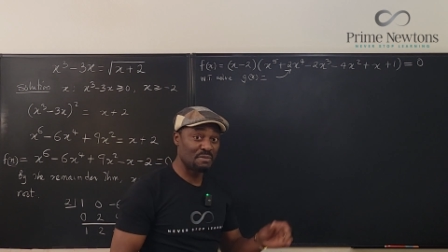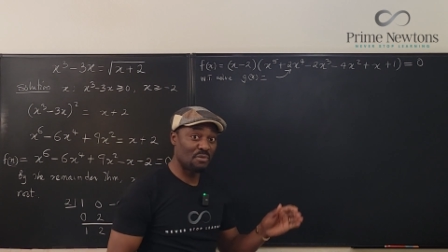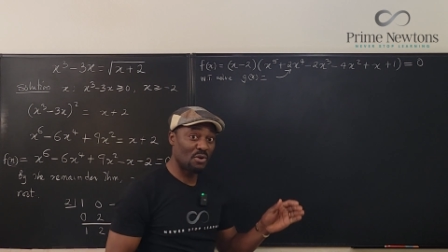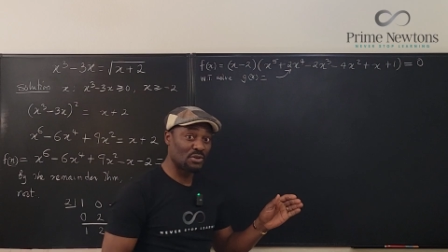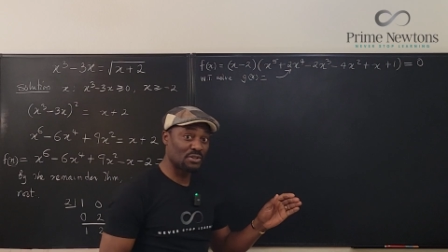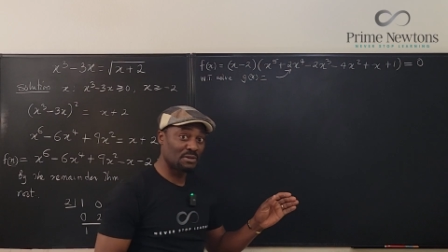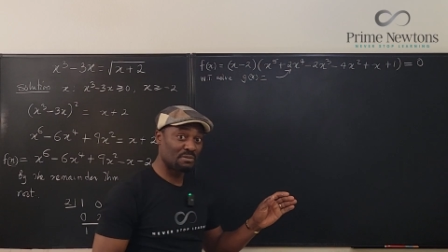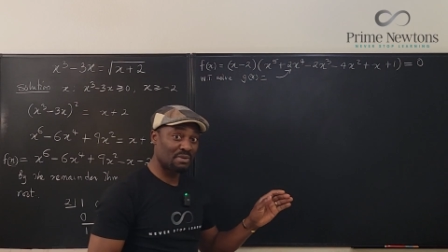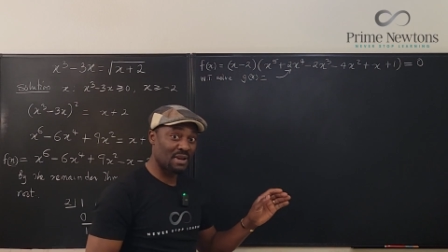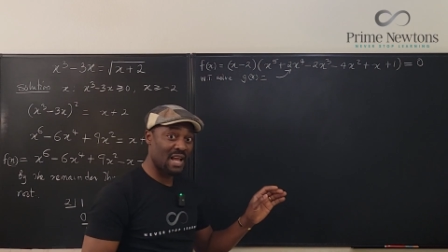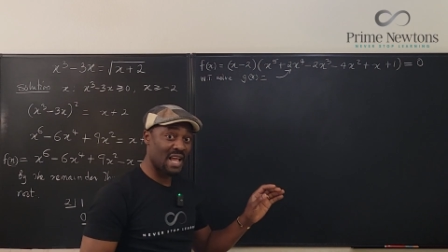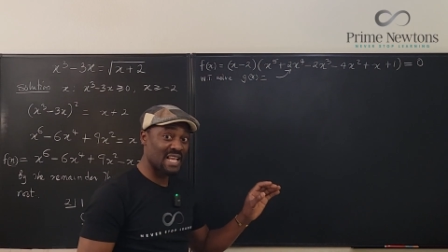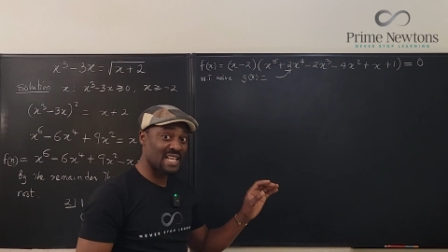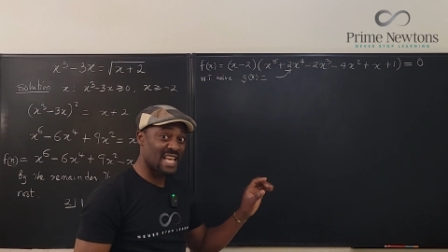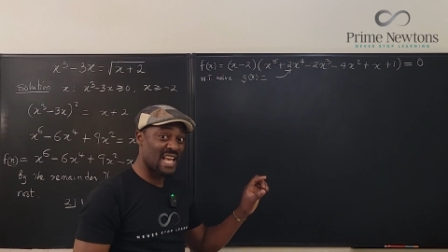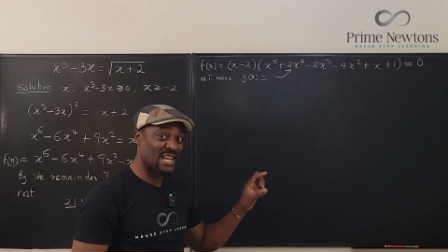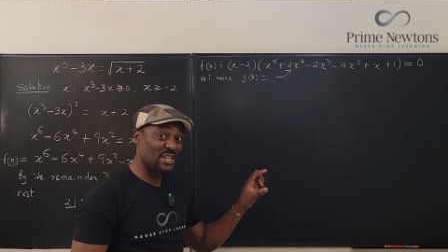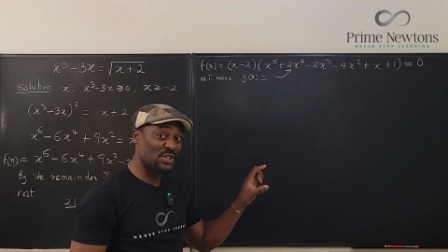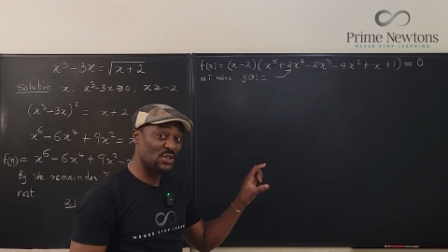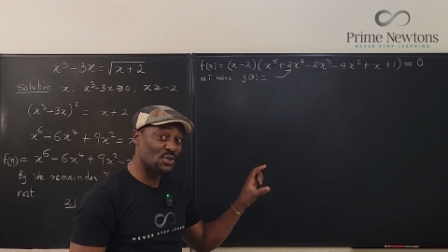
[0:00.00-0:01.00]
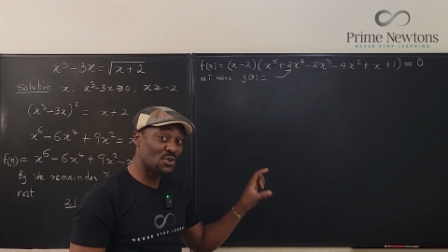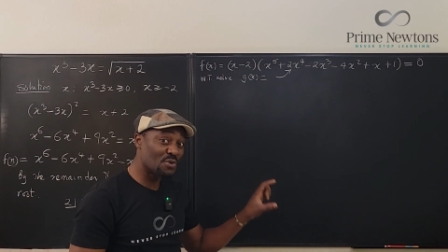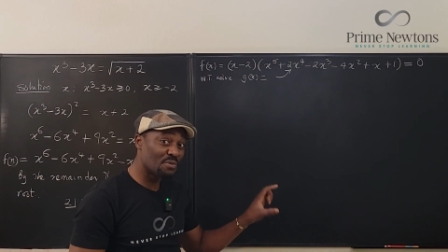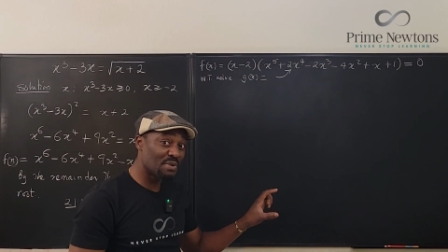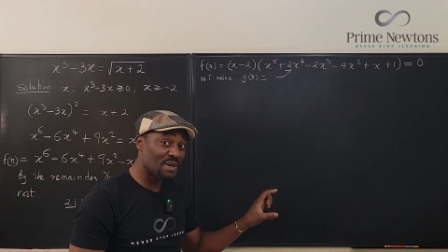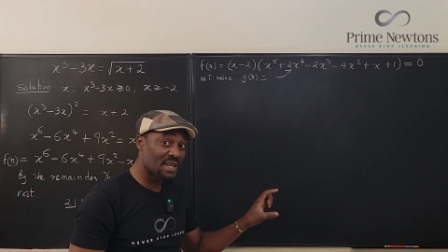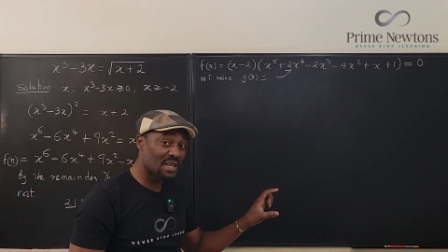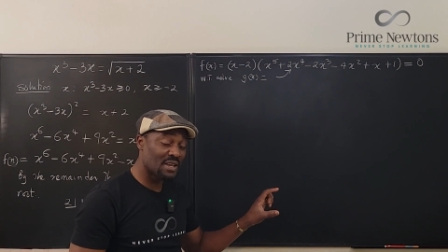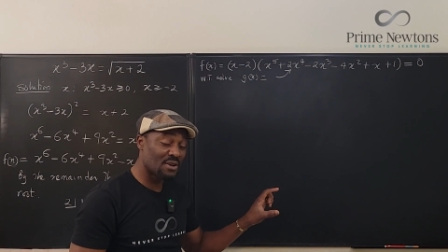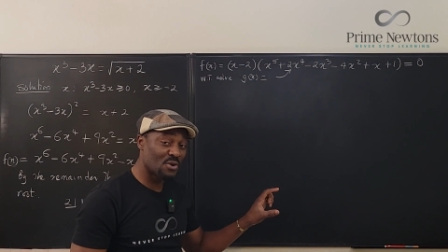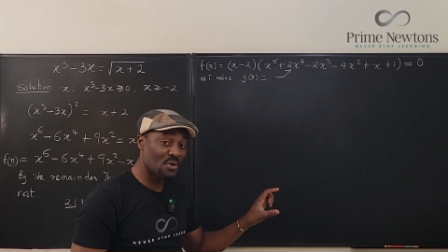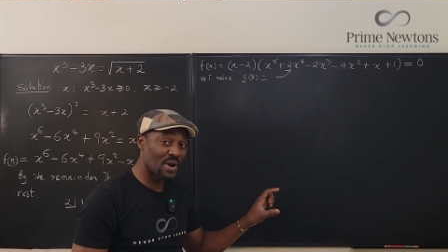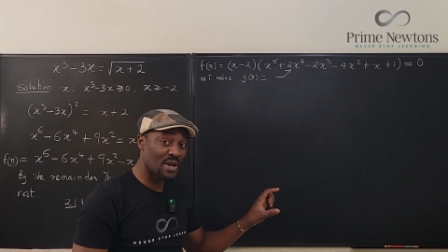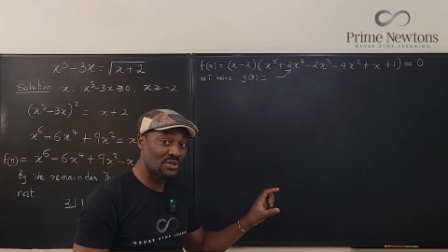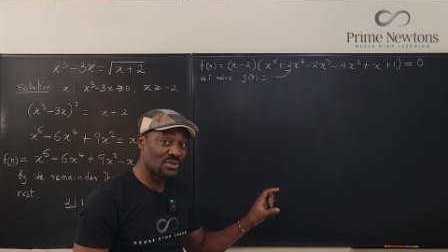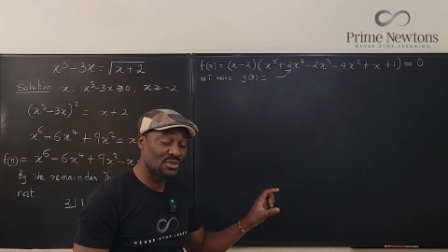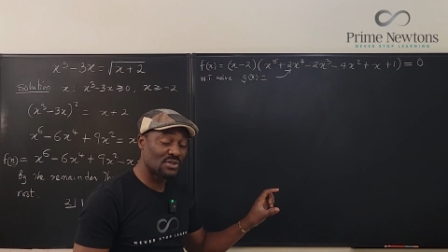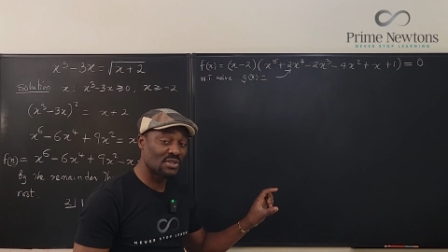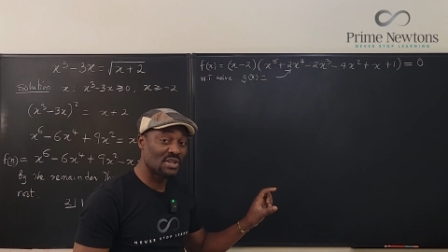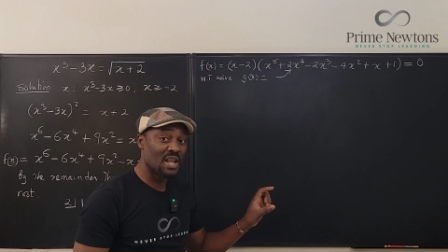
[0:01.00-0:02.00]
multiplying a cubic
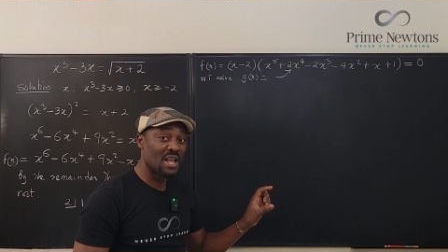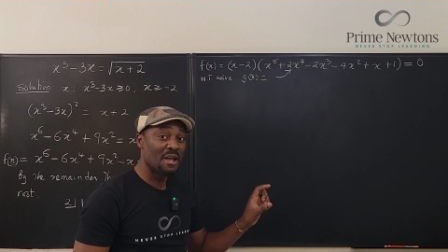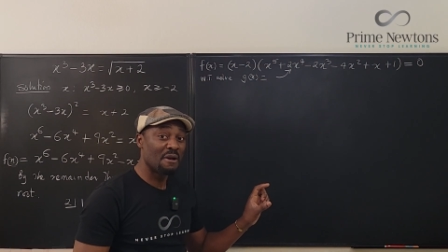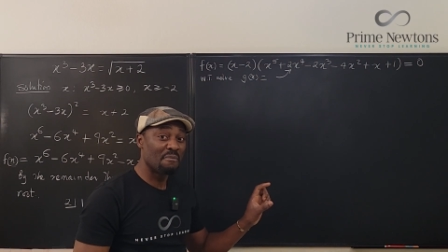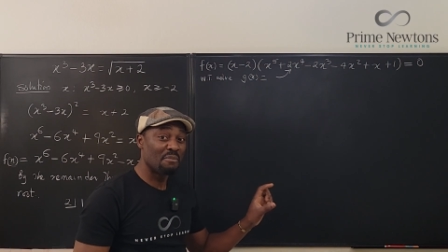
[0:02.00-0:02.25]
equation